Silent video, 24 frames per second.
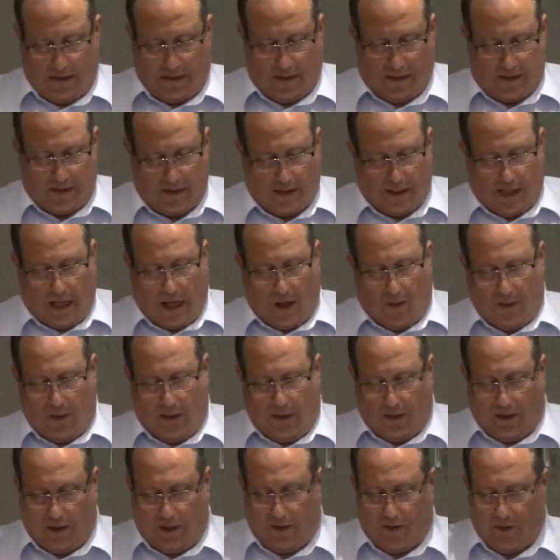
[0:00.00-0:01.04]
as to how he
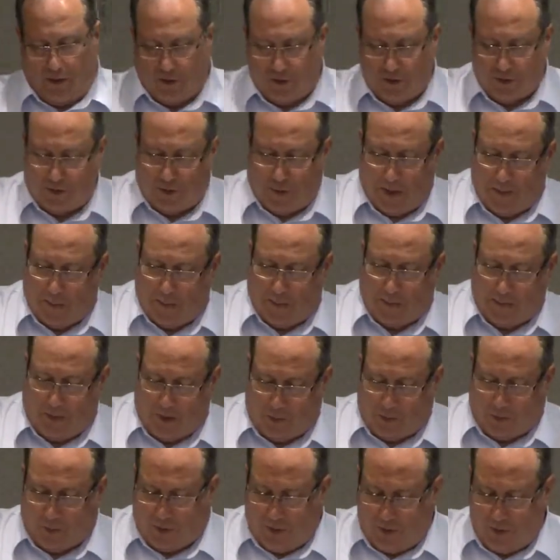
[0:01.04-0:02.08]
led those people
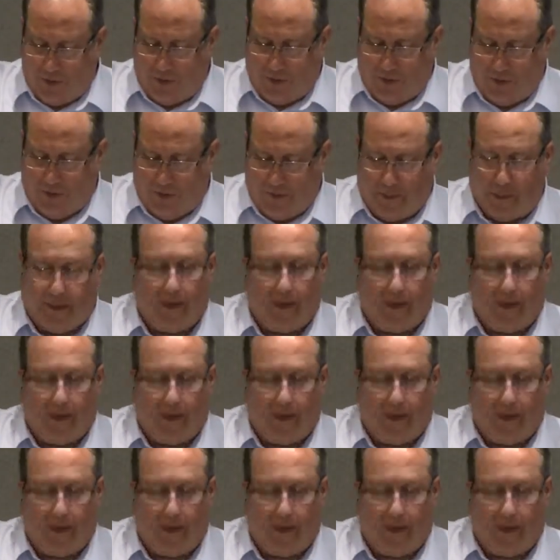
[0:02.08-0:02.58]
that were under him.